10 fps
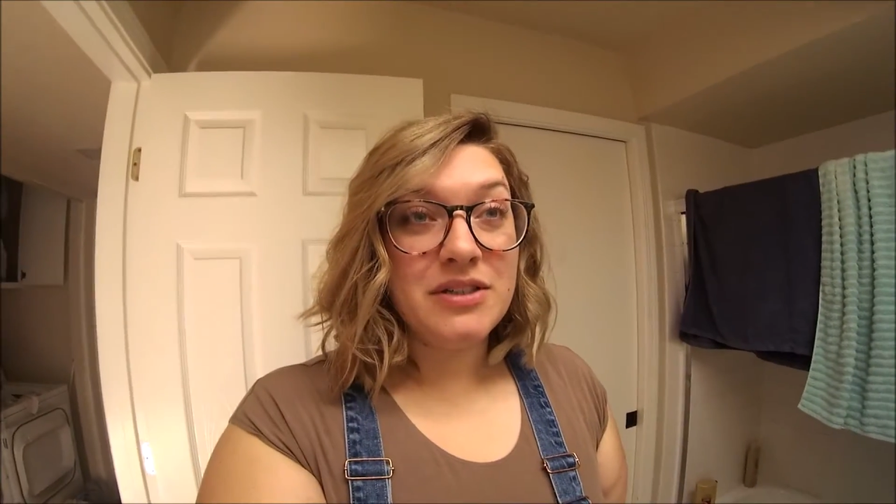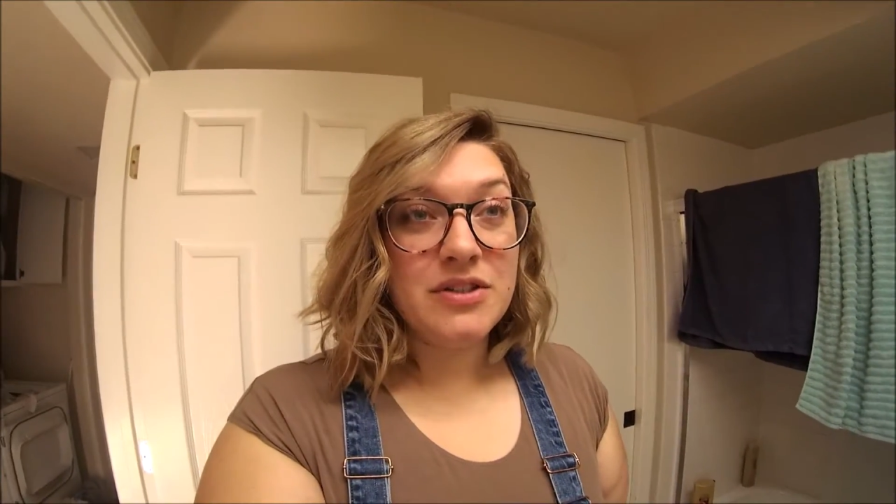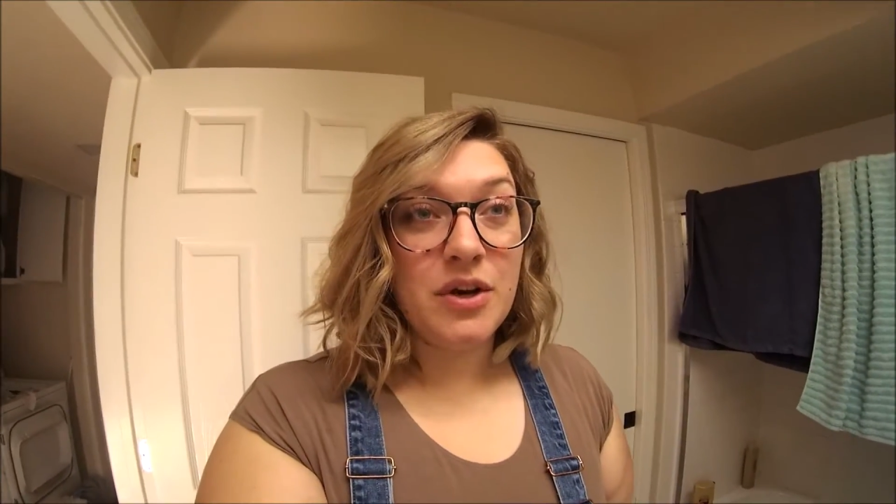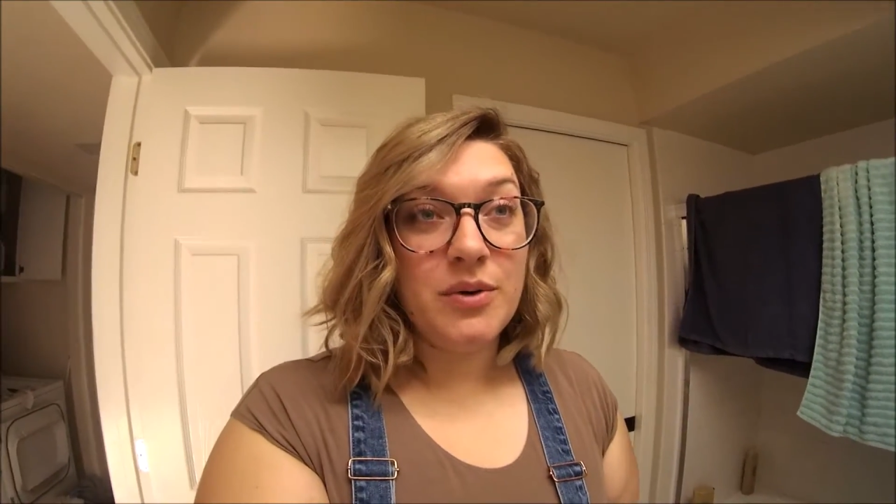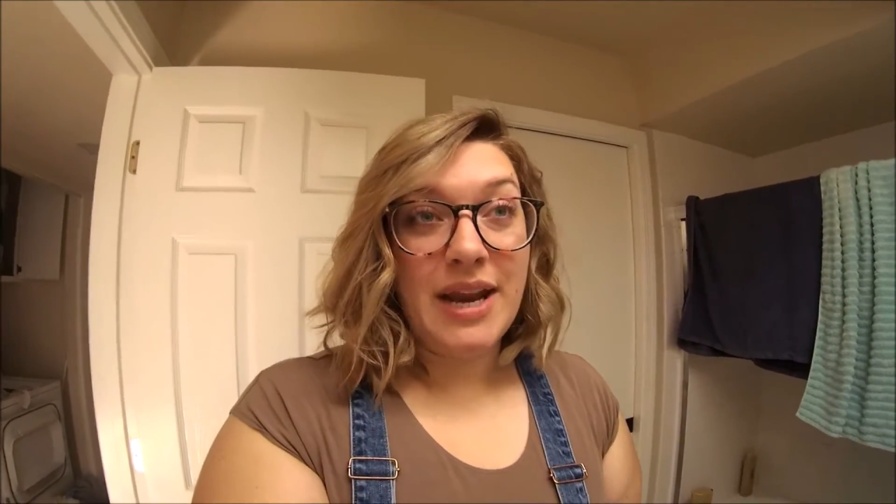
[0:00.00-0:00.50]

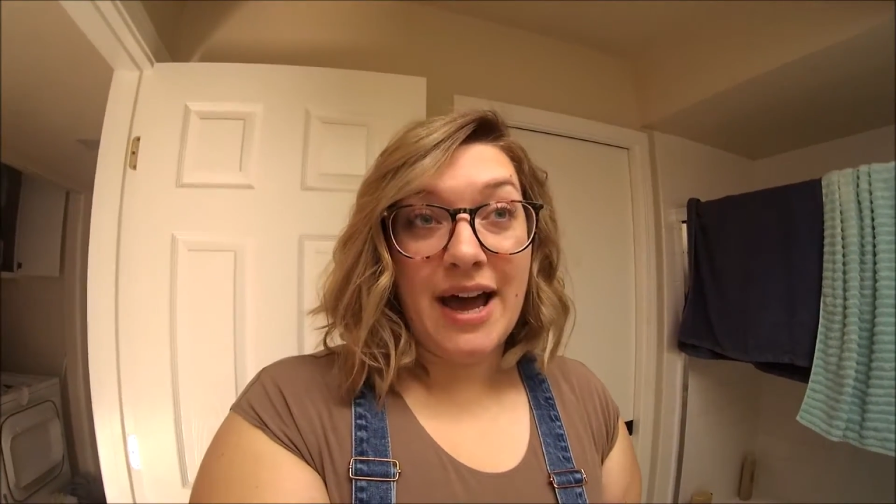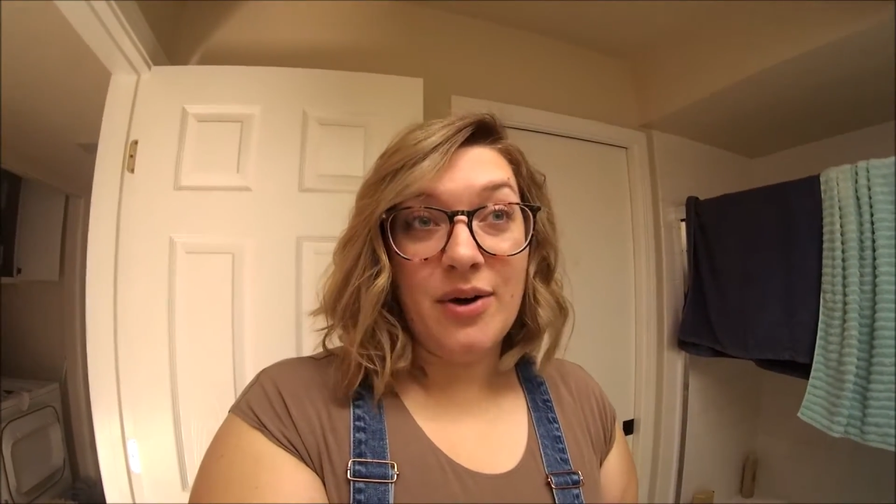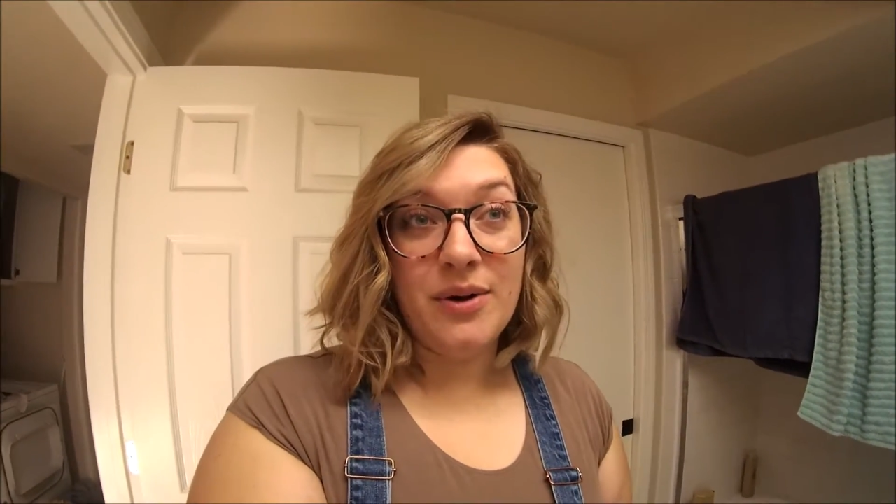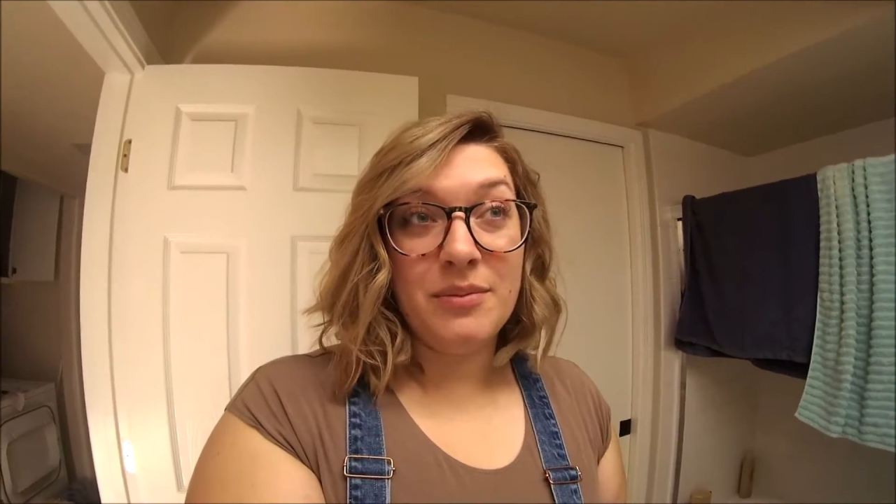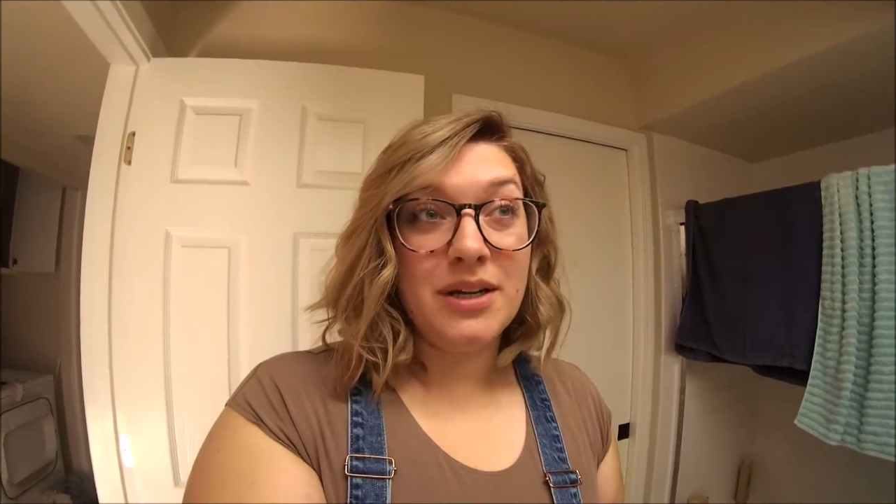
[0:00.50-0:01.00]
So
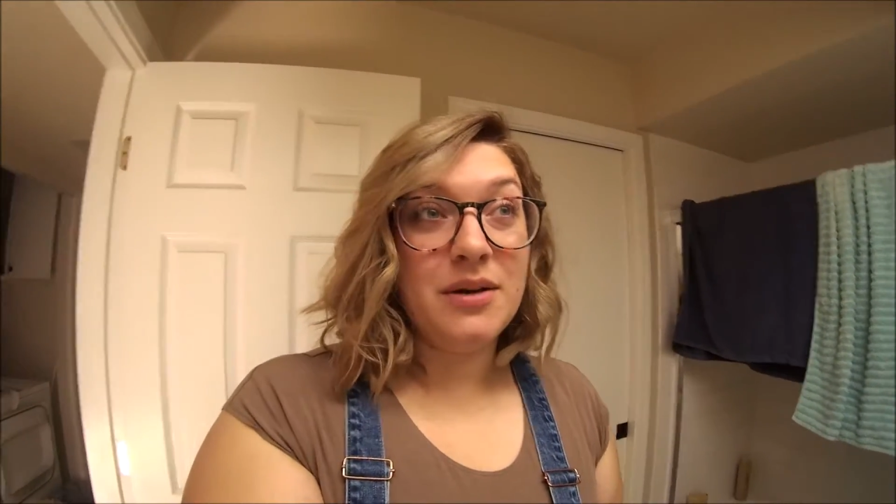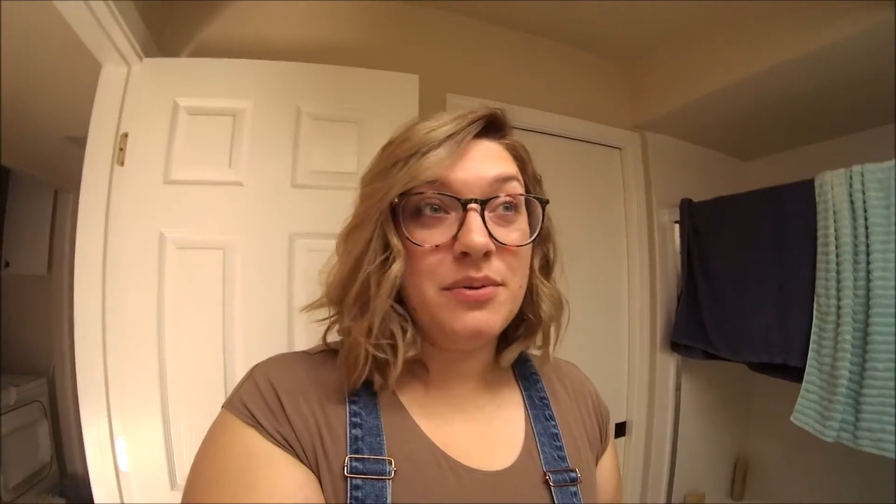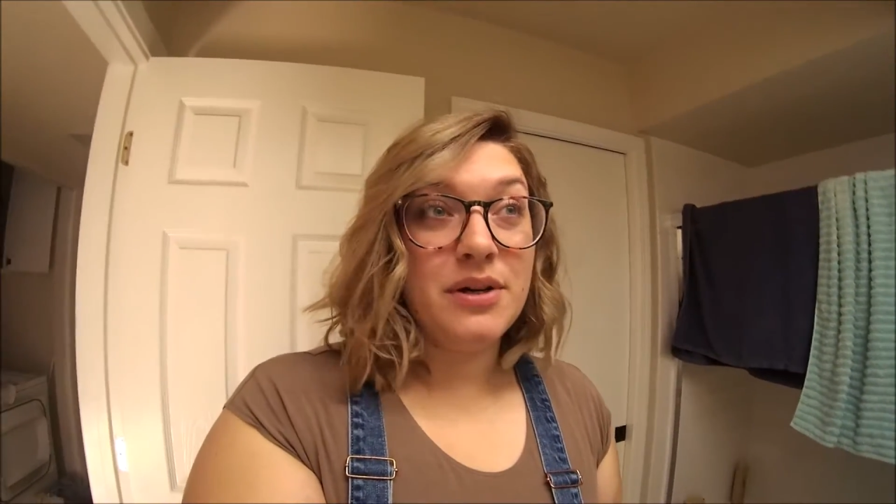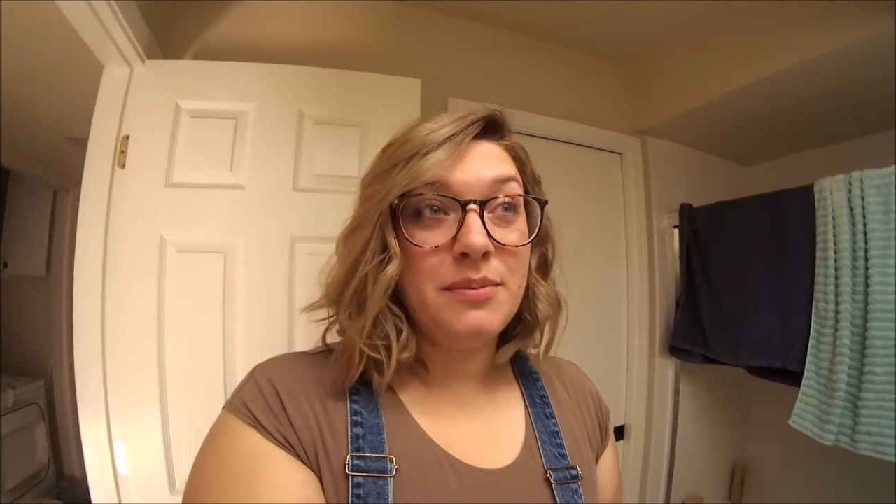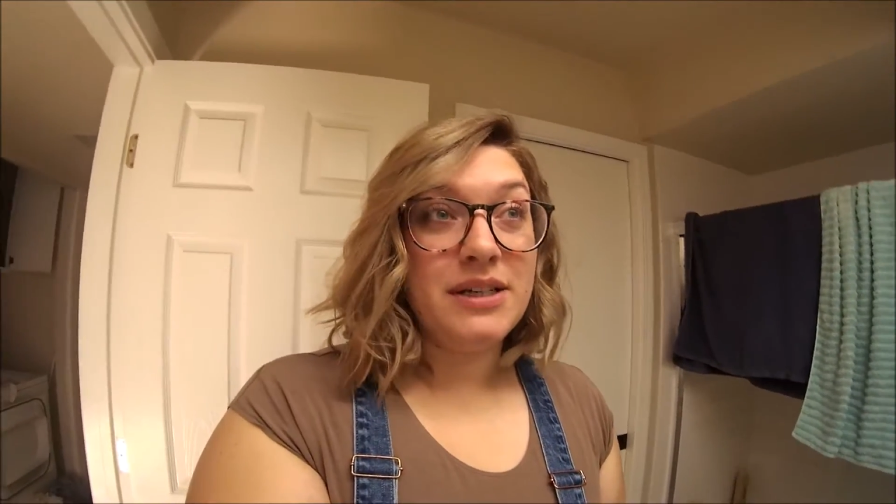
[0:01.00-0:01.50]
now I'm gonna put a